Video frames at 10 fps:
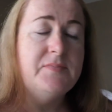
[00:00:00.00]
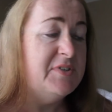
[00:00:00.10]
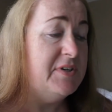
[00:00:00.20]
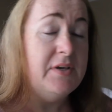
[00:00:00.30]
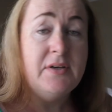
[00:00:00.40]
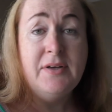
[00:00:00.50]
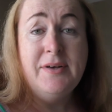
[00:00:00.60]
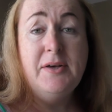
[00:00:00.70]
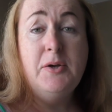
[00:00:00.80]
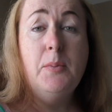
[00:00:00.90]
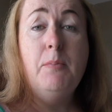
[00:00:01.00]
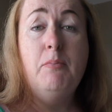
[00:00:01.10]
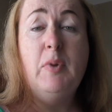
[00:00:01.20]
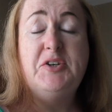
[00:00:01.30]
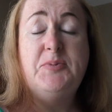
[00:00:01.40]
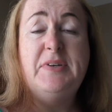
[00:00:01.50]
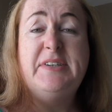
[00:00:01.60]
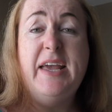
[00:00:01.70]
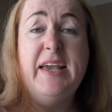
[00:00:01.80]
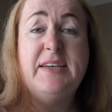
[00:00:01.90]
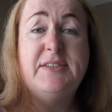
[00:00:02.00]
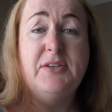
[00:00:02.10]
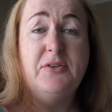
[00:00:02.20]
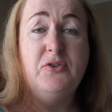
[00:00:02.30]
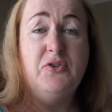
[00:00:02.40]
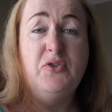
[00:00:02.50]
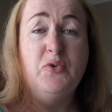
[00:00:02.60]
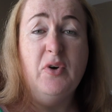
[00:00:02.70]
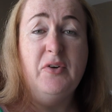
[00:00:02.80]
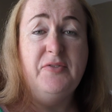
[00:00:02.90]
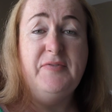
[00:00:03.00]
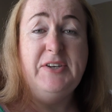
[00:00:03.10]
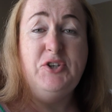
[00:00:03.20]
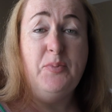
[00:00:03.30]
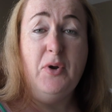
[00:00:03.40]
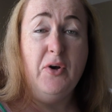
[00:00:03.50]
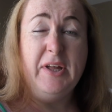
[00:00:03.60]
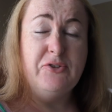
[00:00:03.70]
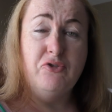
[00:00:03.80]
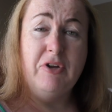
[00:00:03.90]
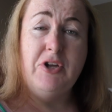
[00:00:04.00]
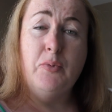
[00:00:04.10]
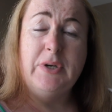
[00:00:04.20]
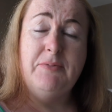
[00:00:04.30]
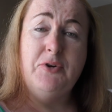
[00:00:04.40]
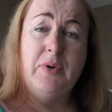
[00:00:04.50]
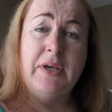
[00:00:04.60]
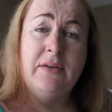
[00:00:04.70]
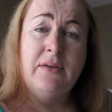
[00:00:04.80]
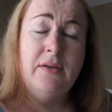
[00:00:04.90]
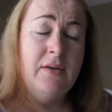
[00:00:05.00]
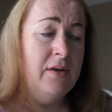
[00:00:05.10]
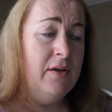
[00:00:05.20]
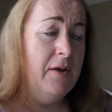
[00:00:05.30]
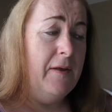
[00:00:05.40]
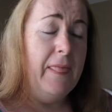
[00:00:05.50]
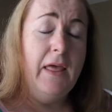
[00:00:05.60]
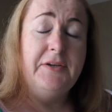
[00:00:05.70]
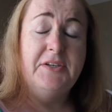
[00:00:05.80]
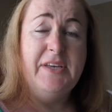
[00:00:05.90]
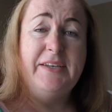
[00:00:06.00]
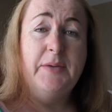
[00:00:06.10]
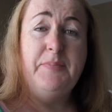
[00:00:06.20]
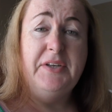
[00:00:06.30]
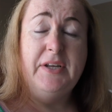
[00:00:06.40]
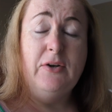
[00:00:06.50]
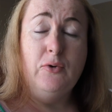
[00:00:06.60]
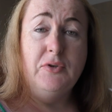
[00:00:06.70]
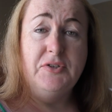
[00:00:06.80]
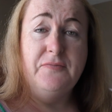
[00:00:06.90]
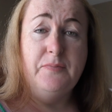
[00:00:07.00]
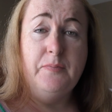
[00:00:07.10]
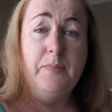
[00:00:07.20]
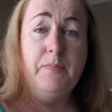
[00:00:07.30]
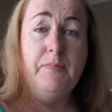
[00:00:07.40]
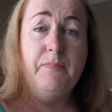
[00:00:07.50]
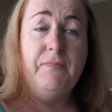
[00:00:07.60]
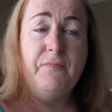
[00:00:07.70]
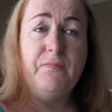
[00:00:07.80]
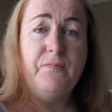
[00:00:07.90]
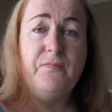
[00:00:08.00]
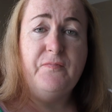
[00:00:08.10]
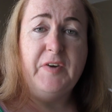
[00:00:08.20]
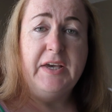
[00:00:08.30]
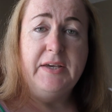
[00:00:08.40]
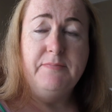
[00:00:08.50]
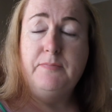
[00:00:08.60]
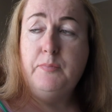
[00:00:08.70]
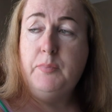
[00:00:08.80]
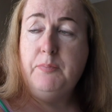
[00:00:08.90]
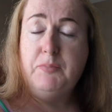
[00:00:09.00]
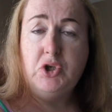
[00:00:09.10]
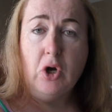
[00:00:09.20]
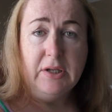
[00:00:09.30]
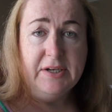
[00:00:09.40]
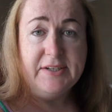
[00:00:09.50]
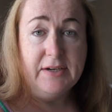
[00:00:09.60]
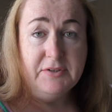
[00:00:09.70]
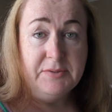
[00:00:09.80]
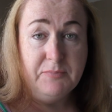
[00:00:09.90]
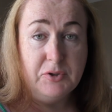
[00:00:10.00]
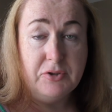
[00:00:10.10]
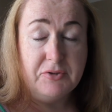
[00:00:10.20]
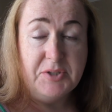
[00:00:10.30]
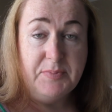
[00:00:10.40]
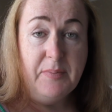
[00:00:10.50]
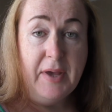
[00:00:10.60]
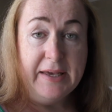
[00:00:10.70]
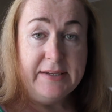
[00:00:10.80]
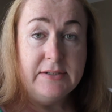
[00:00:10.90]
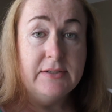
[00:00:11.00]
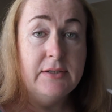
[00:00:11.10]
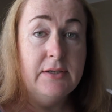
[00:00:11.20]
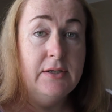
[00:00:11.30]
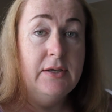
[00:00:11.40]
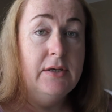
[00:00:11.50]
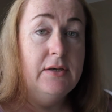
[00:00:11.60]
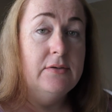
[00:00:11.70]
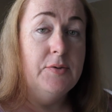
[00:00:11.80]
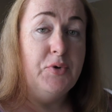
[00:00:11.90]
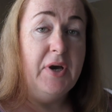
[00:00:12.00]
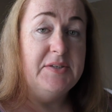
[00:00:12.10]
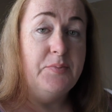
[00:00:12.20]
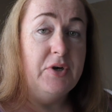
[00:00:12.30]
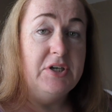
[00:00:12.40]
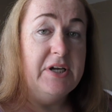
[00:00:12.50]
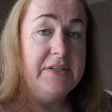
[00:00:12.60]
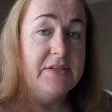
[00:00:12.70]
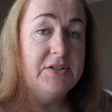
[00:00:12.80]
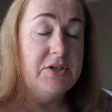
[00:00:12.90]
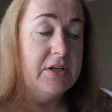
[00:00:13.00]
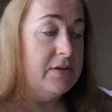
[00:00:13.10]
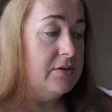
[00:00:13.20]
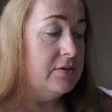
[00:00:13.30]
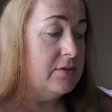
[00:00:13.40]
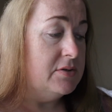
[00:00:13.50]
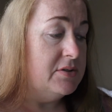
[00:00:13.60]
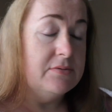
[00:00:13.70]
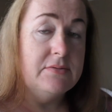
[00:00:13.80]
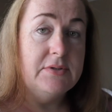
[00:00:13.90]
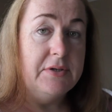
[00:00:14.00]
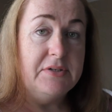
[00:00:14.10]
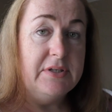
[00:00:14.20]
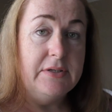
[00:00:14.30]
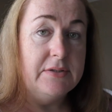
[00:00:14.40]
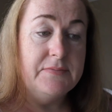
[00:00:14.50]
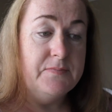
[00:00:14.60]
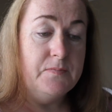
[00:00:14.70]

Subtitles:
See? Multiple takes on a video blog, and I don't really know what I'm doing. I just end up eating loads of fucking chocolate-covered crispy bacon. Hope you guys appreciate this shit, because seriously, it's